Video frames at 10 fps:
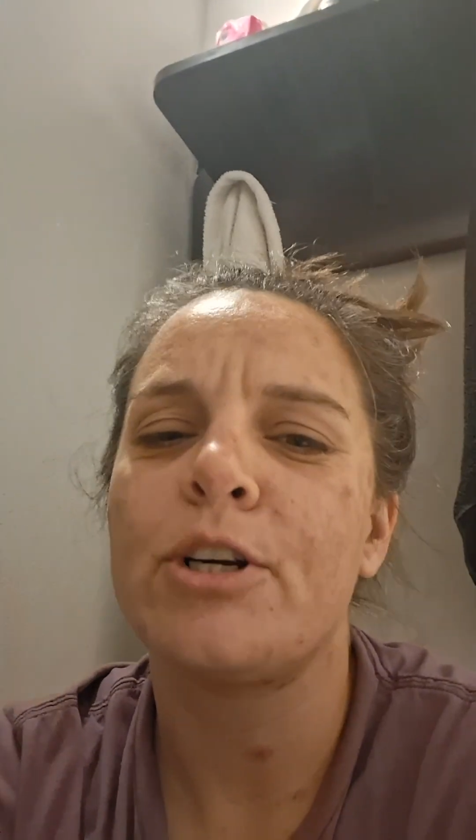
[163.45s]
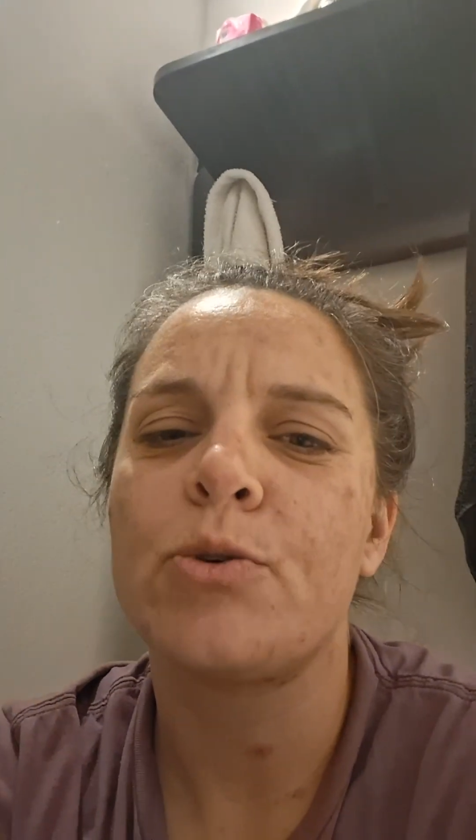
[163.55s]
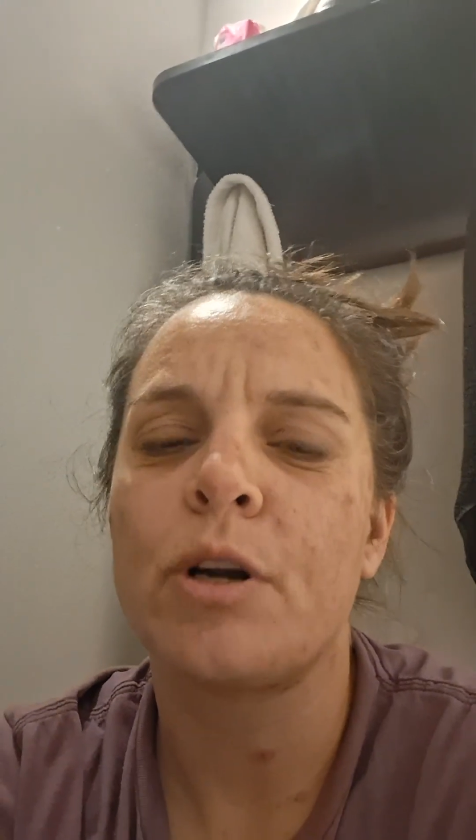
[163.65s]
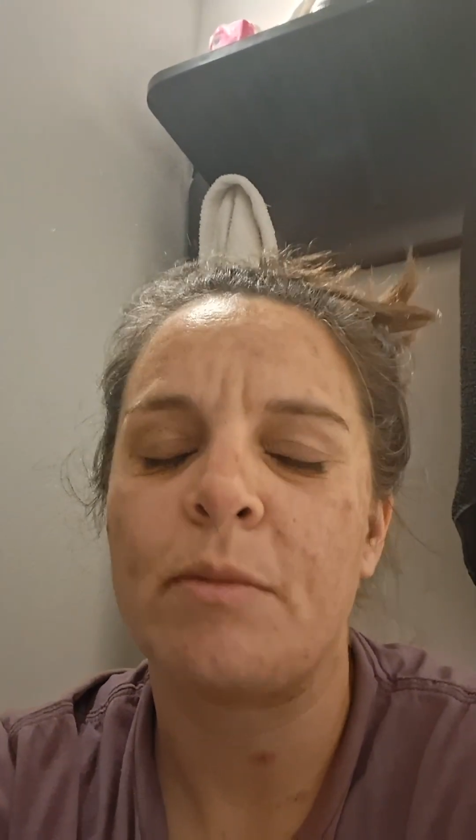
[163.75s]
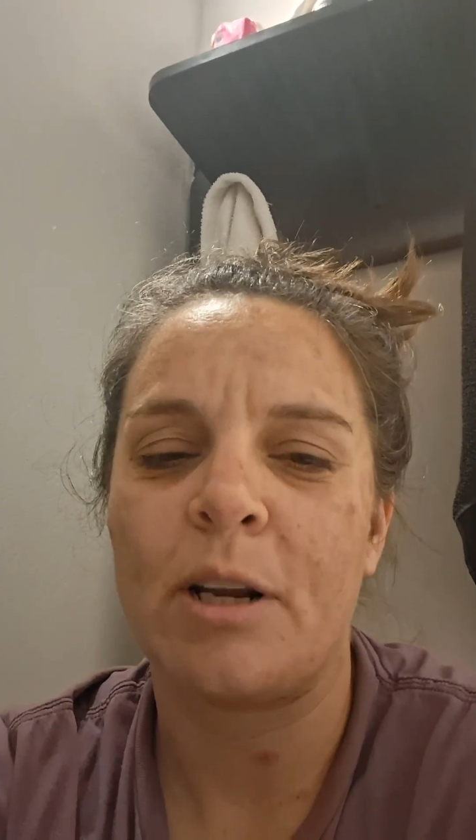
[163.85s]

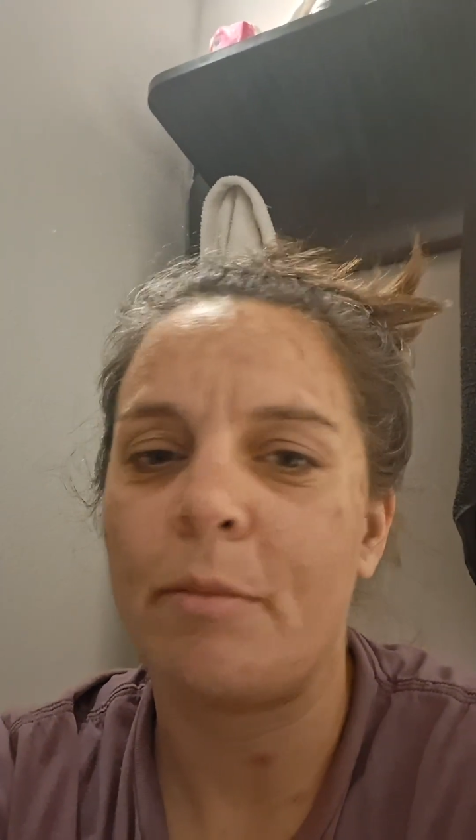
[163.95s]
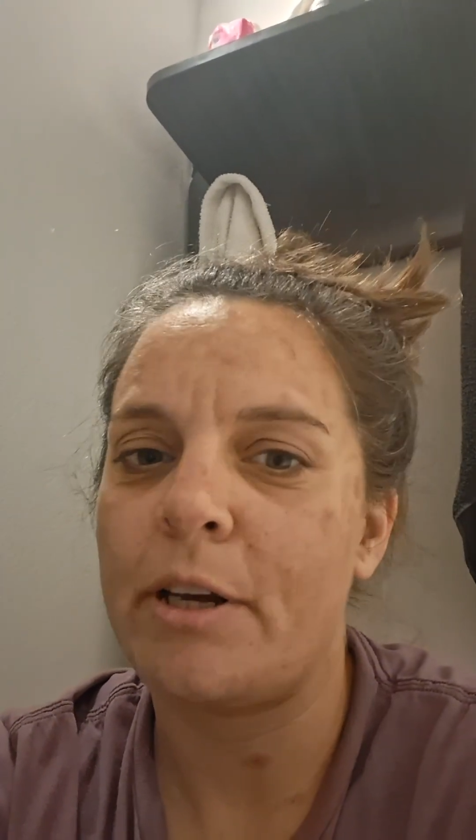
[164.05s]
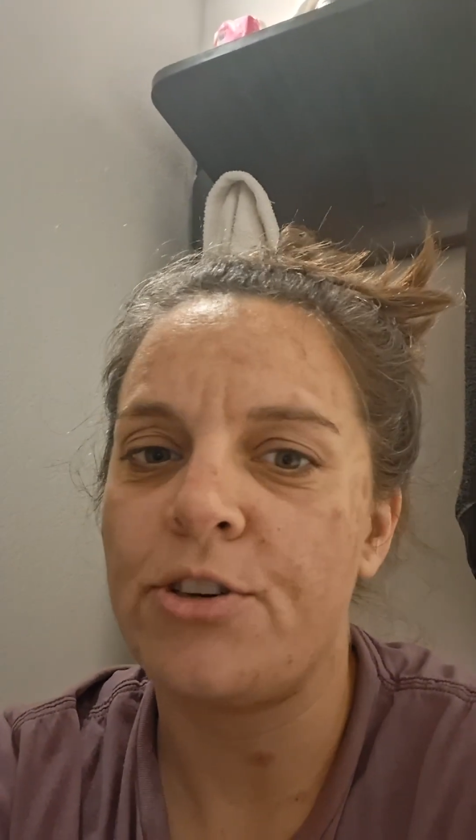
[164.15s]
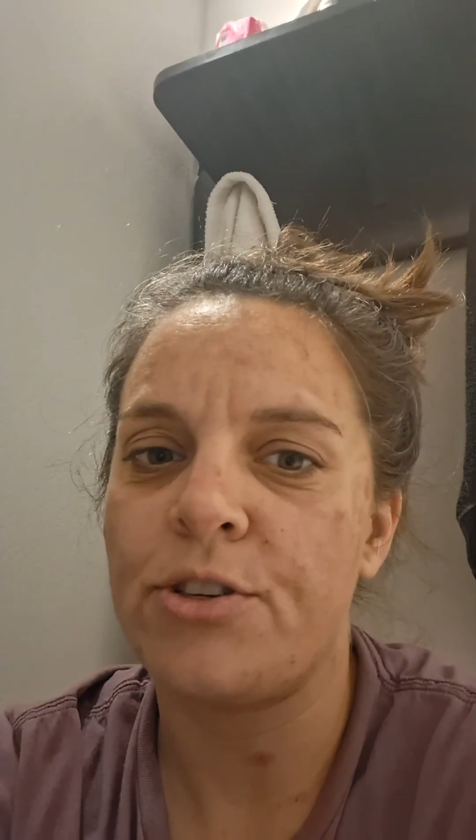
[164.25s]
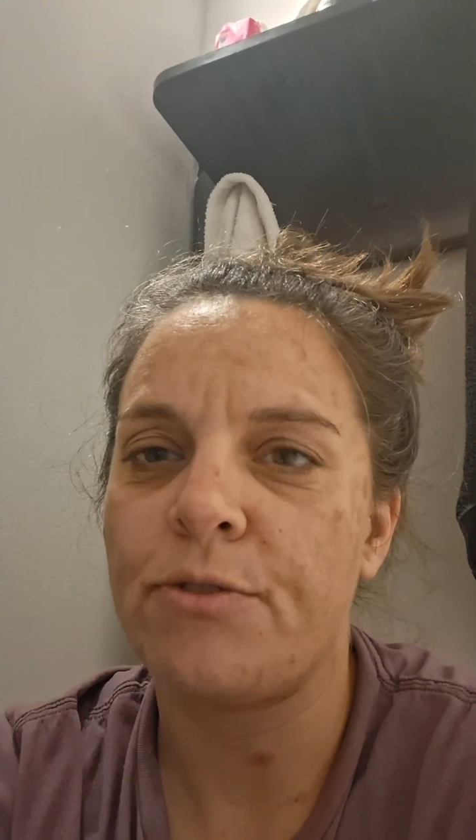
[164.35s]
short amount of
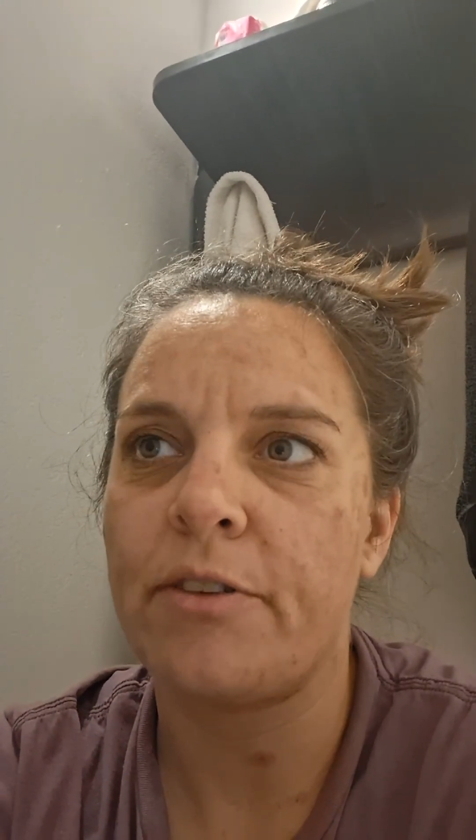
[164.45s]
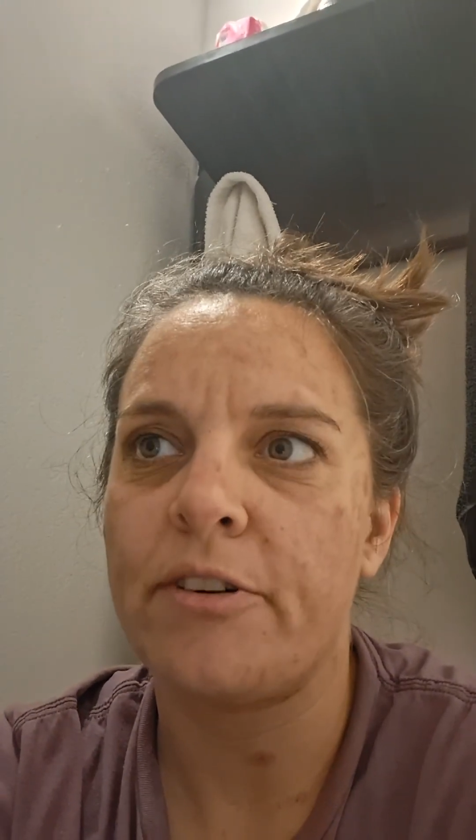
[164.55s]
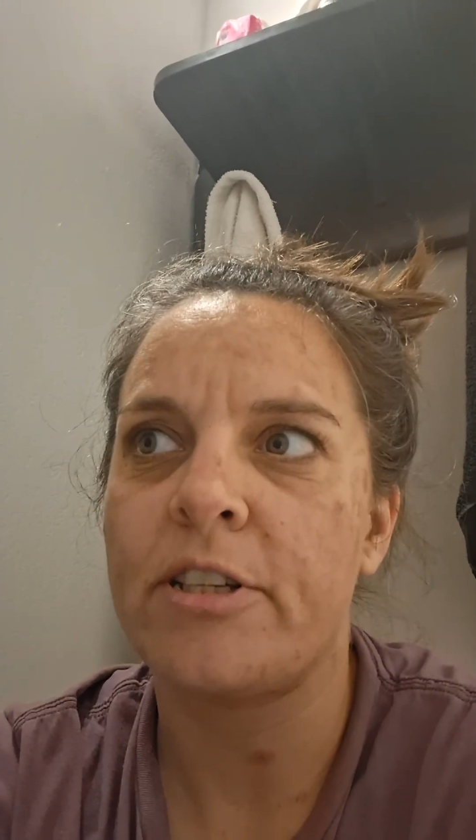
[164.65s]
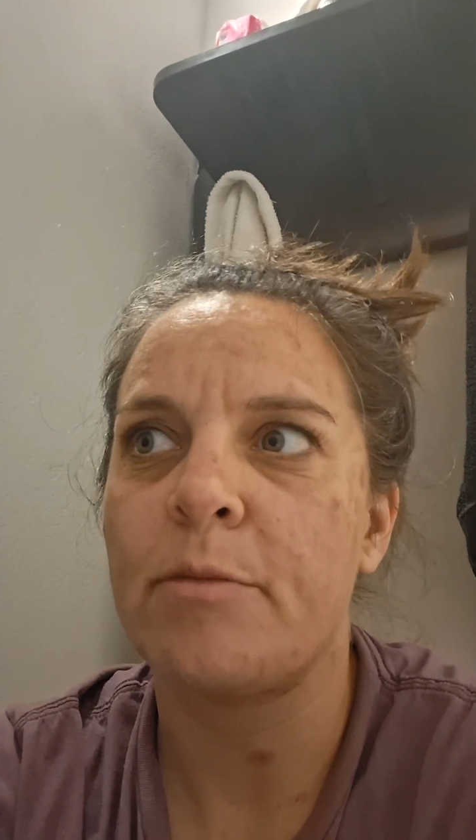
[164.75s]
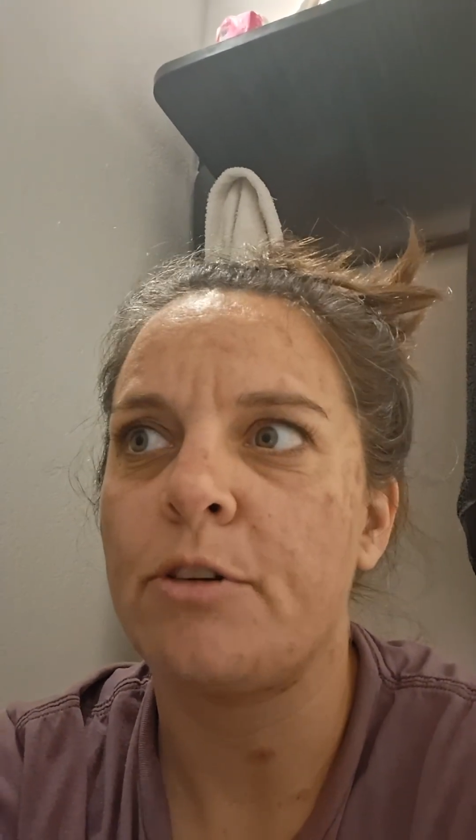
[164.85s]
pages for
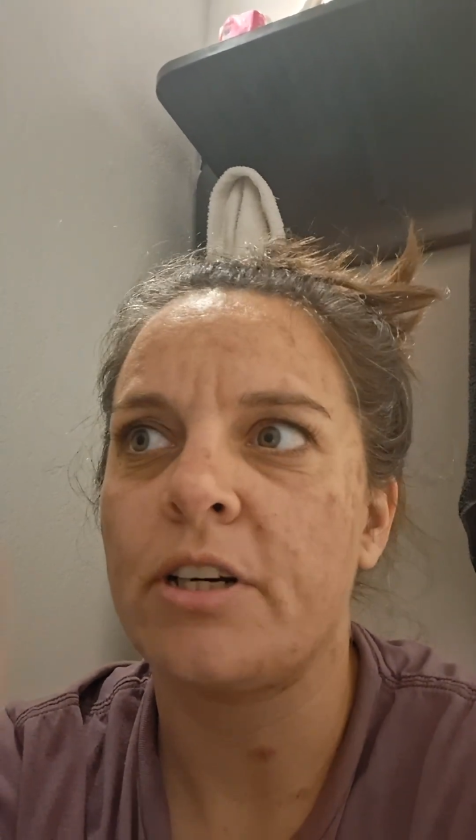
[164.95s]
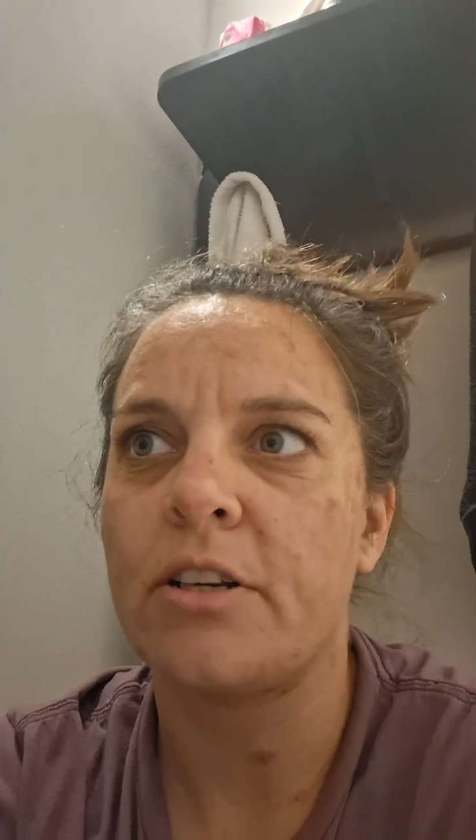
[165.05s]
every subject.